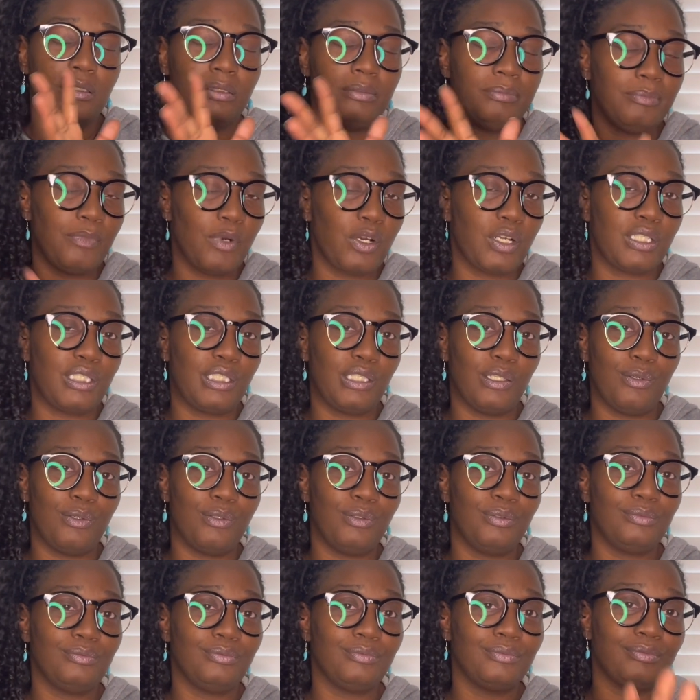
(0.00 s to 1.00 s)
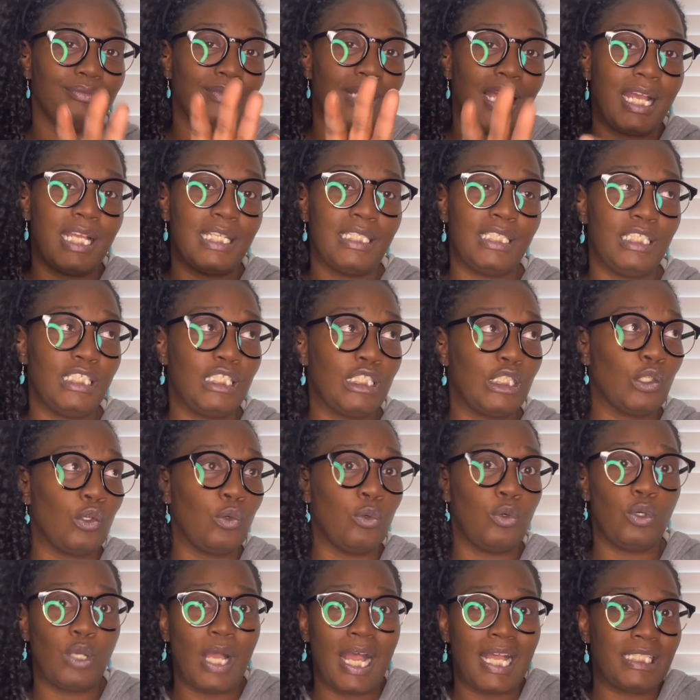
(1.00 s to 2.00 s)
Marceau, I
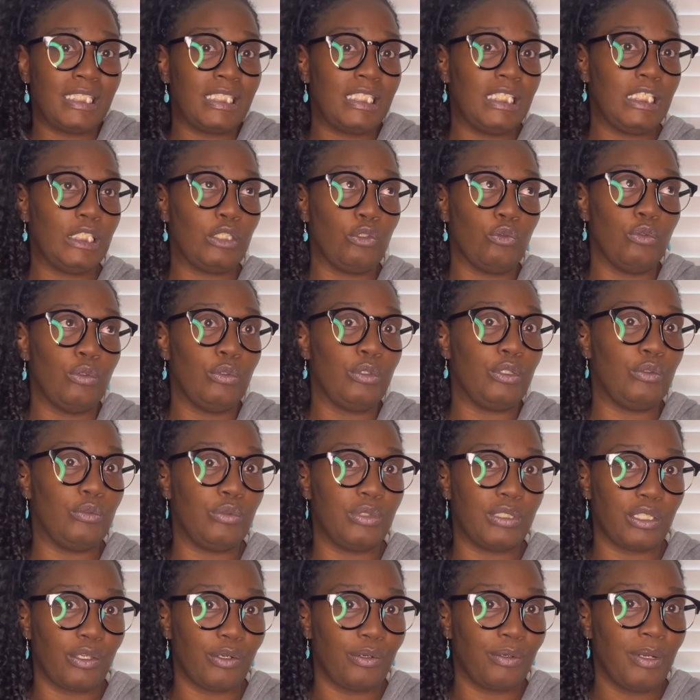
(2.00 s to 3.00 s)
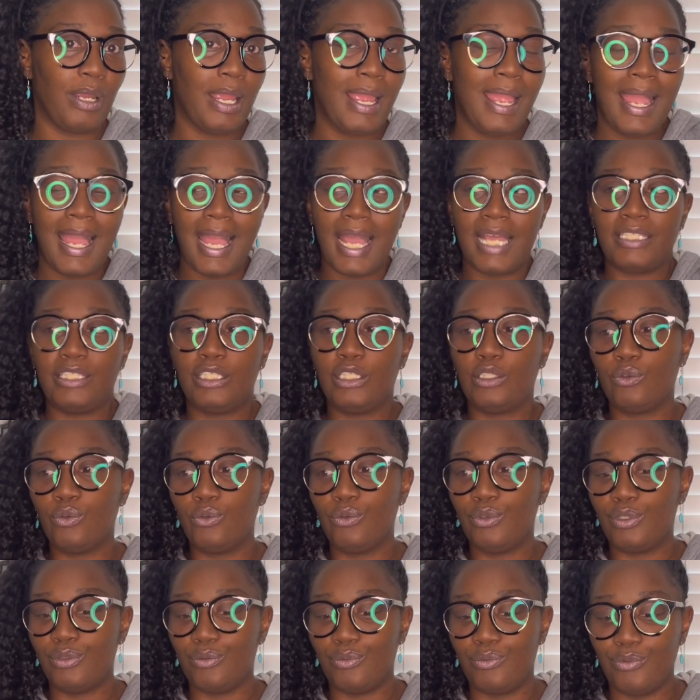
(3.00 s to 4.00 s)
see through you, sir. I see
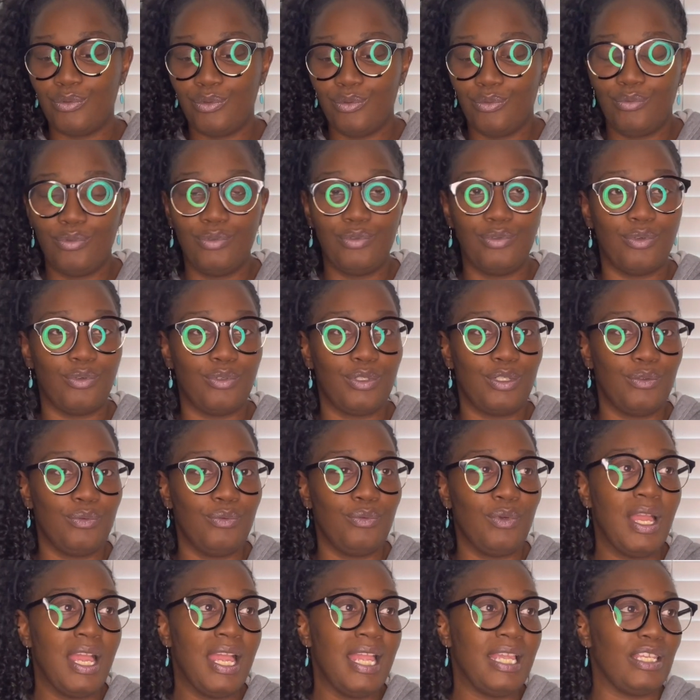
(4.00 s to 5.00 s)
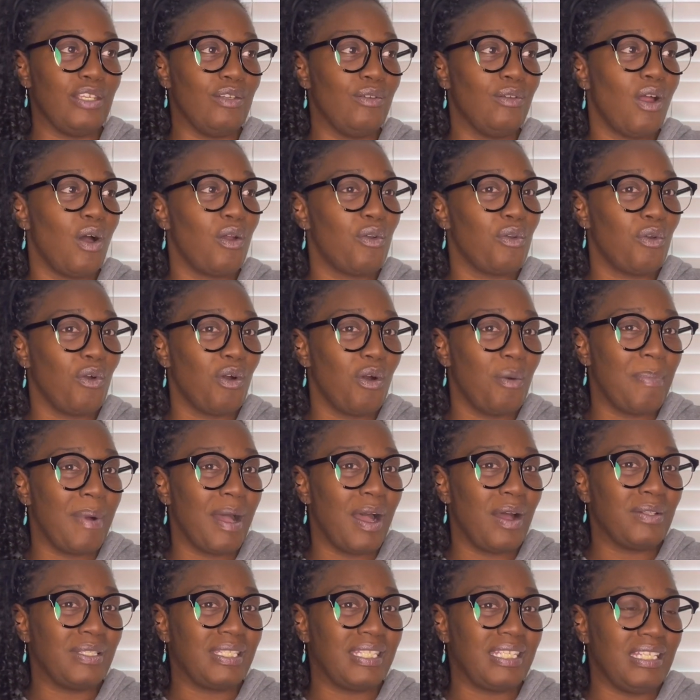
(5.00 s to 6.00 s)
through you. You know, you don't know
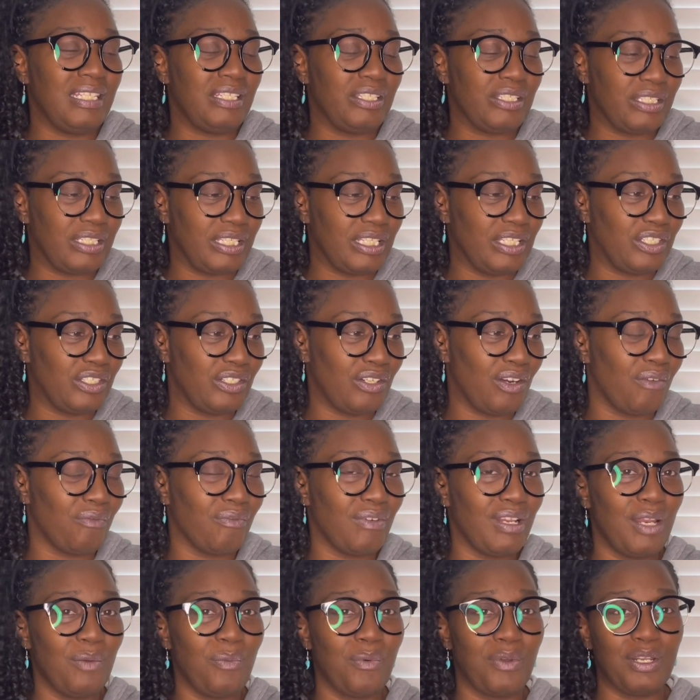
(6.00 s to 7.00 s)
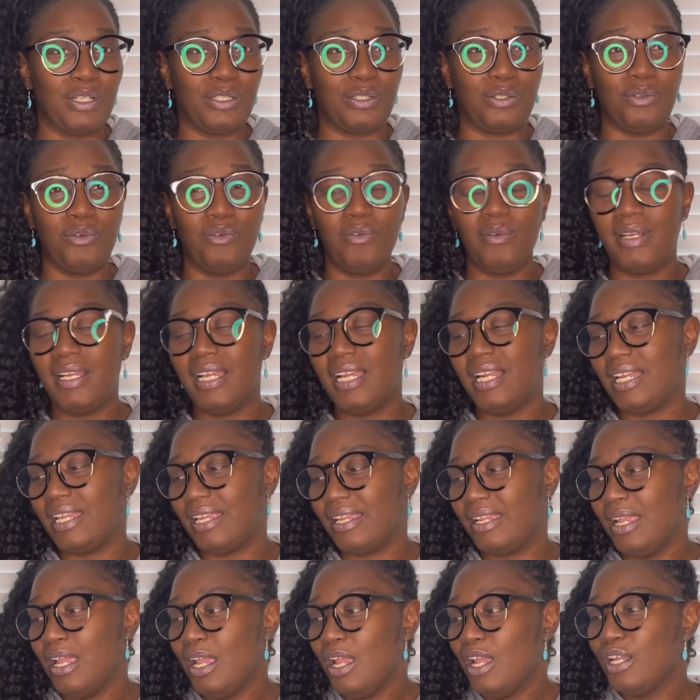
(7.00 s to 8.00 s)
about Tisha. Tisha don't really want to do it.
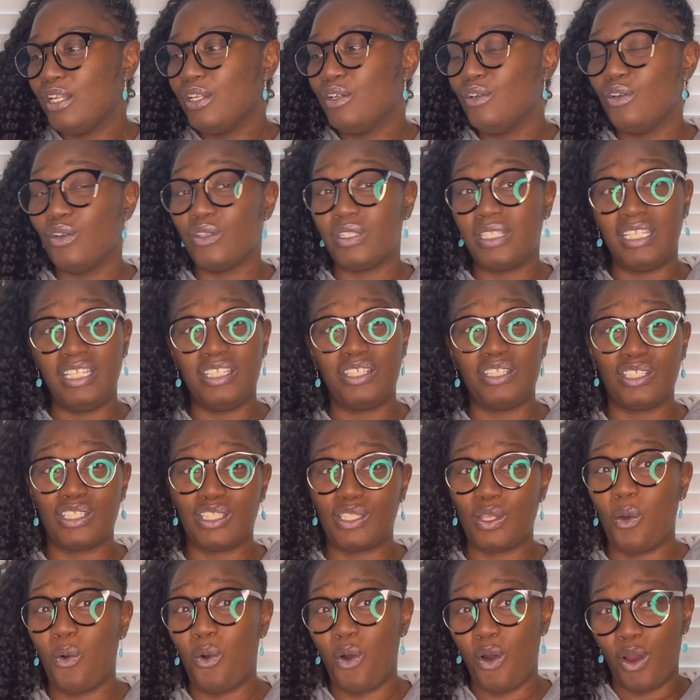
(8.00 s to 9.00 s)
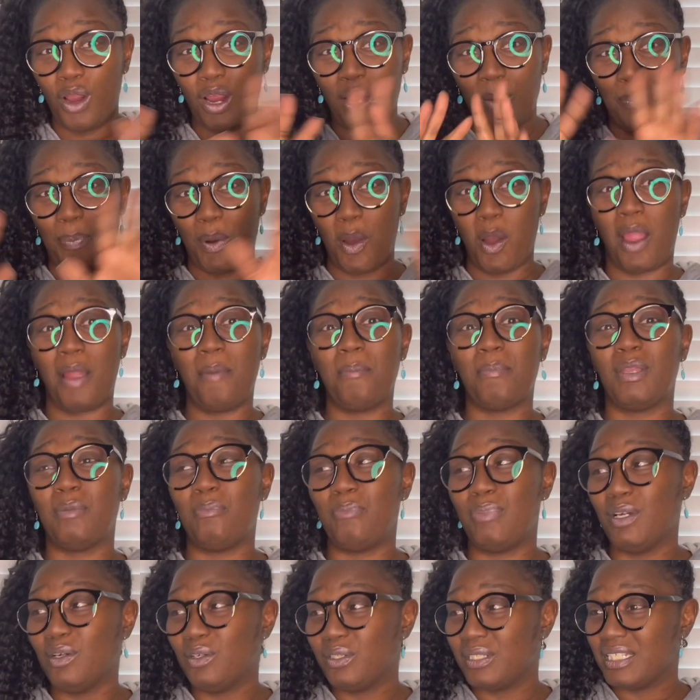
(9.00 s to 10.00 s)
And, you know, Tisha sold her apartment
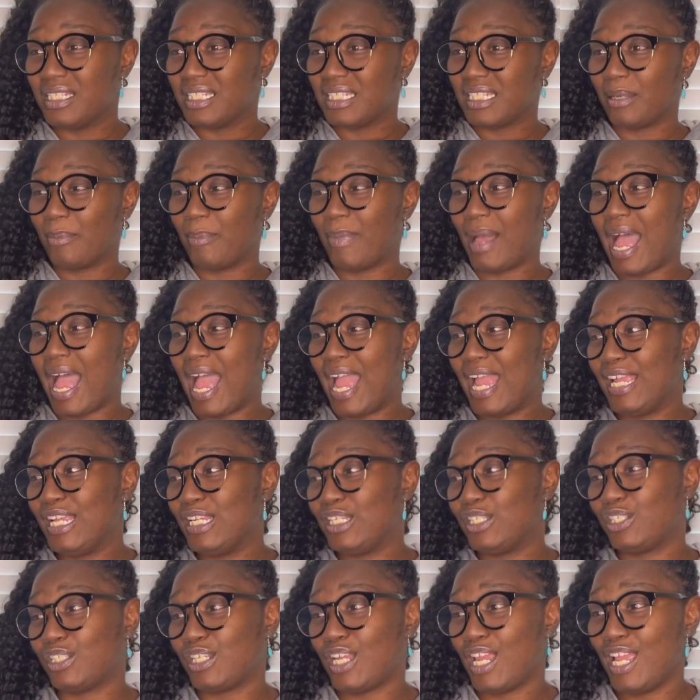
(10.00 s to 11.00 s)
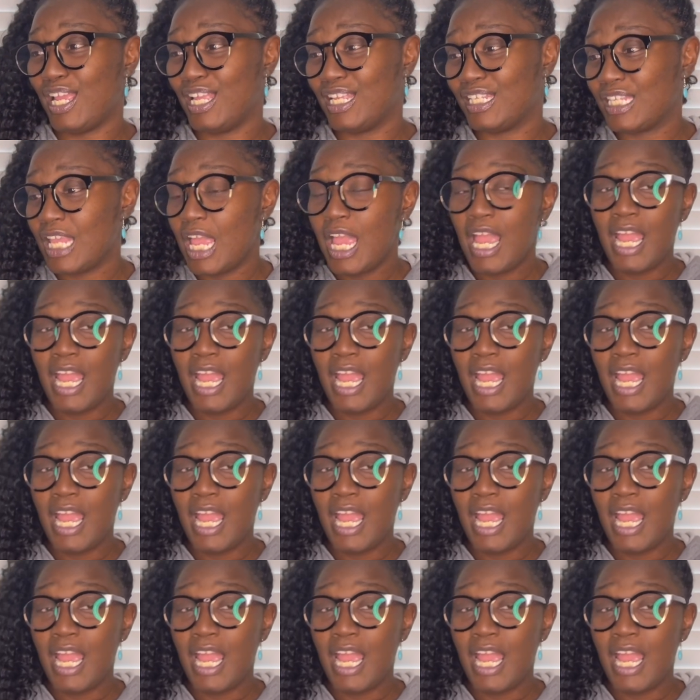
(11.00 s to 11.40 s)
building to buy his shares.